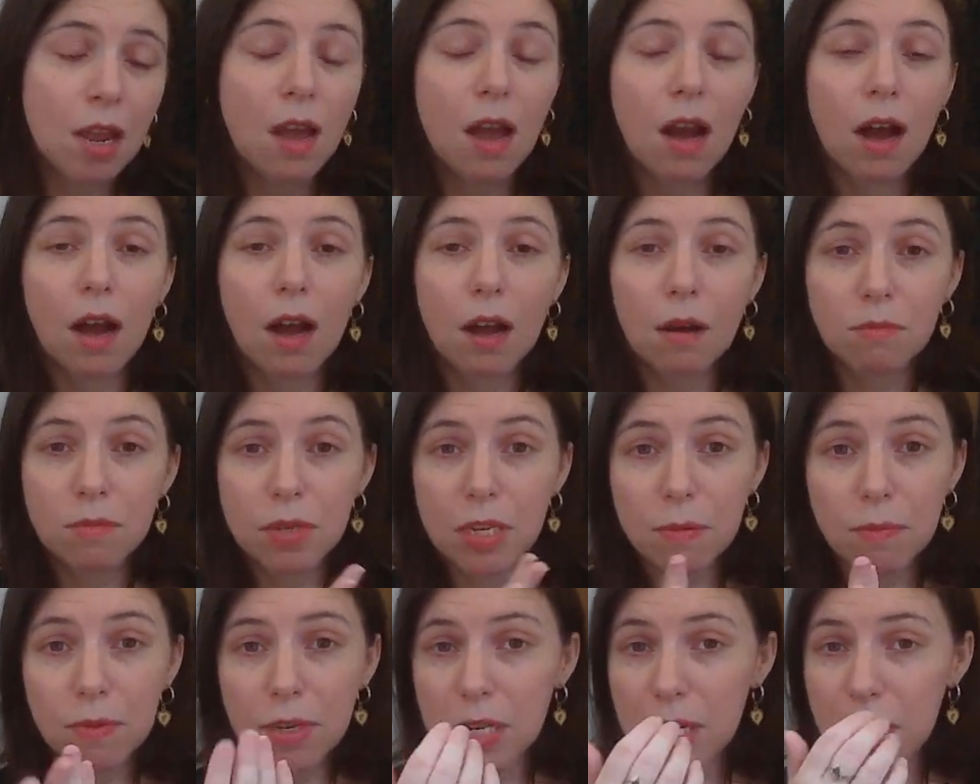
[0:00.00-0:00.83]

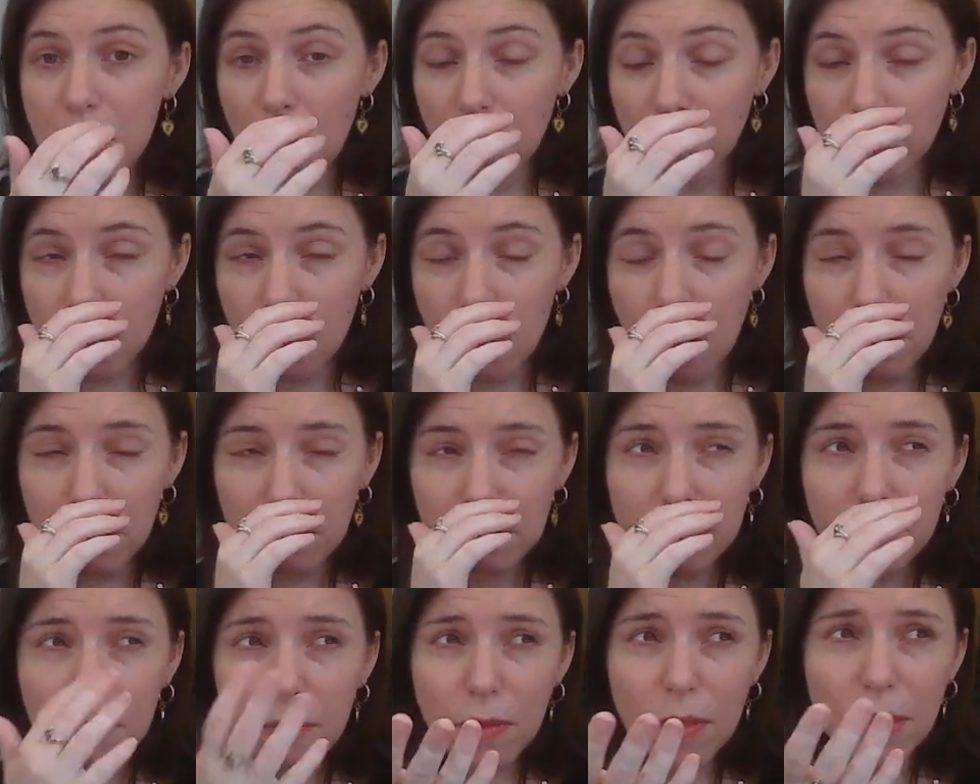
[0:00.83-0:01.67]
DBT also
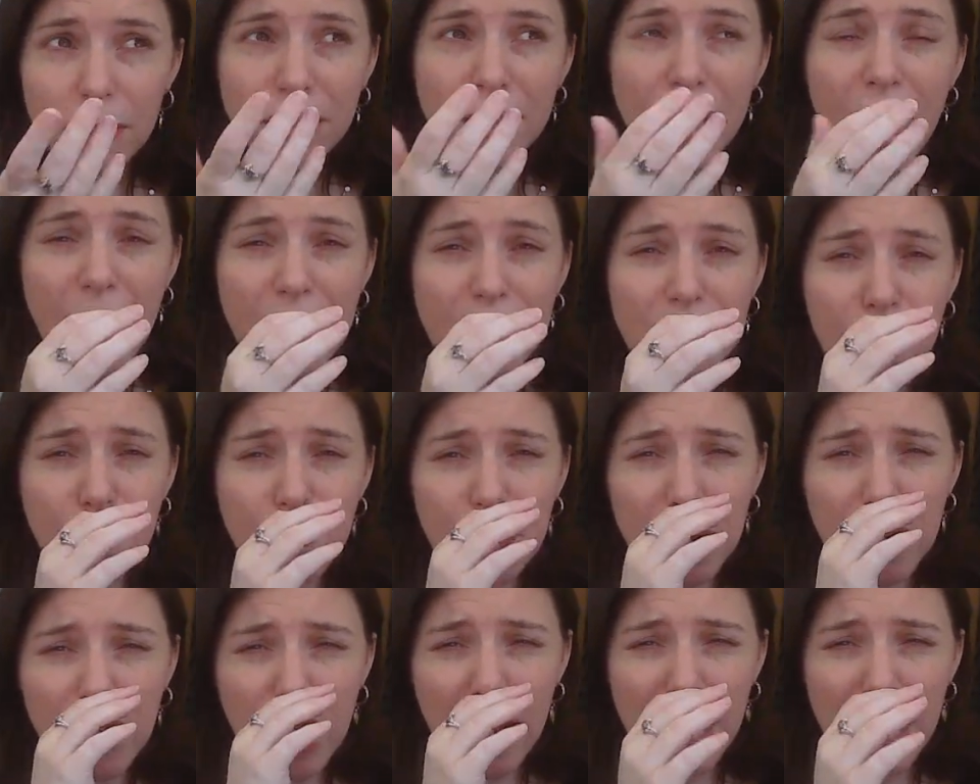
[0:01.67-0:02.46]
has a book.